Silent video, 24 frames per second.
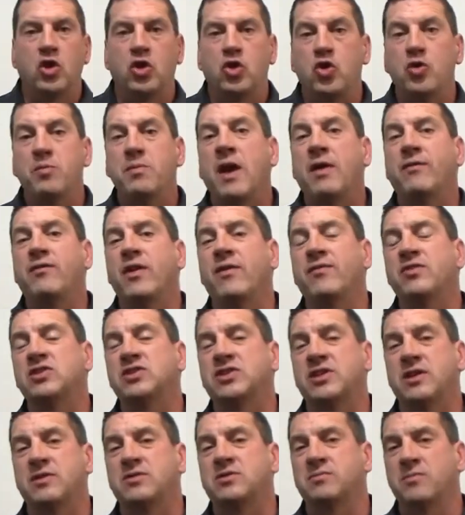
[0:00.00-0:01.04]
You may have even
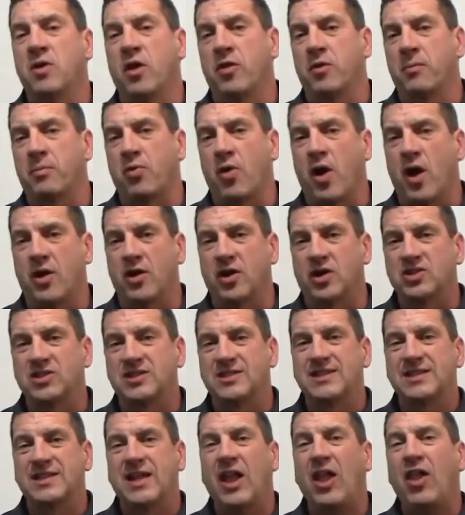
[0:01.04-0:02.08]
seen some other
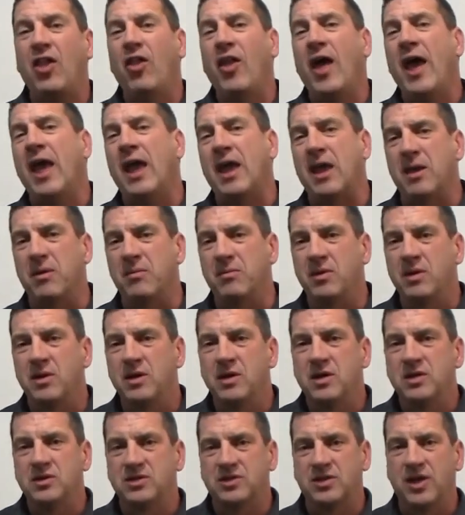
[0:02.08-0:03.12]
products claim
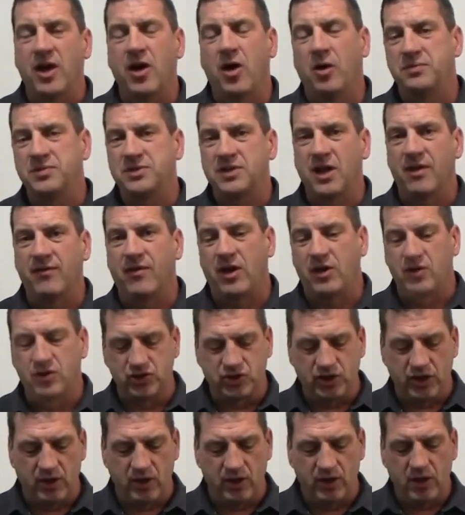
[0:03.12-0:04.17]
to help save
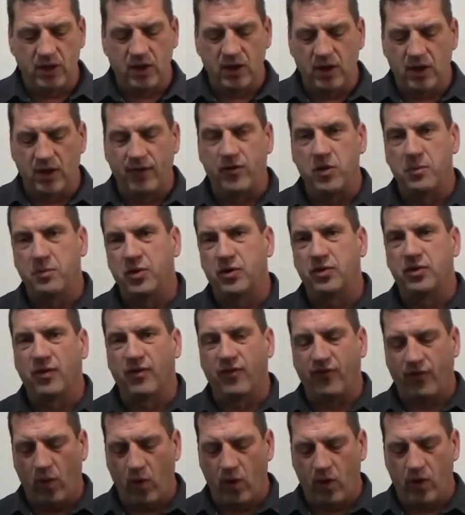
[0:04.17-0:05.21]
energy if you put the
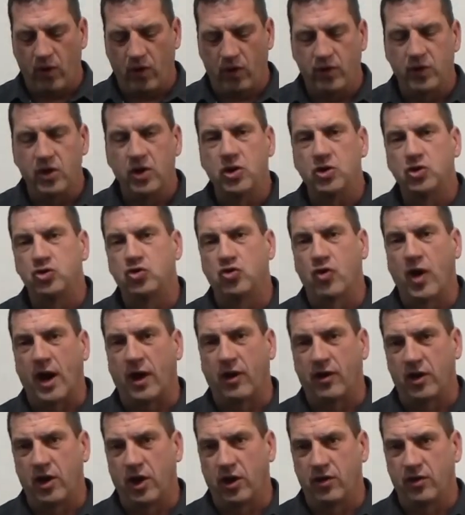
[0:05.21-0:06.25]
foil
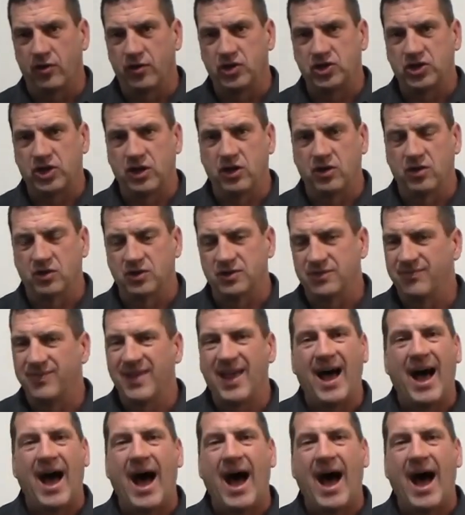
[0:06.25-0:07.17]
directly under the shingles.